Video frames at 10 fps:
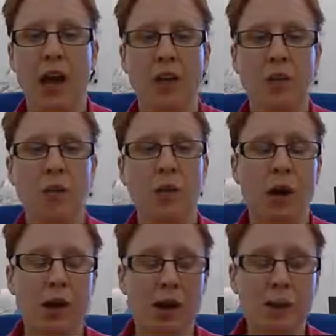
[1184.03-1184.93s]
And
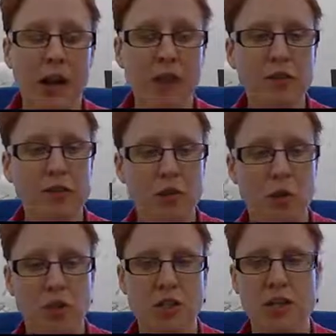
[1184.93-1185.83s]
by having these
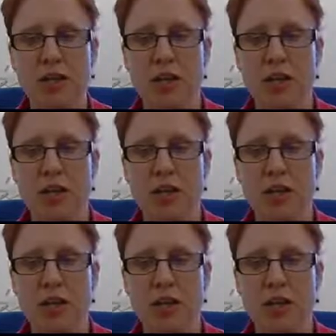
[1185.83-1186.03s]
questions,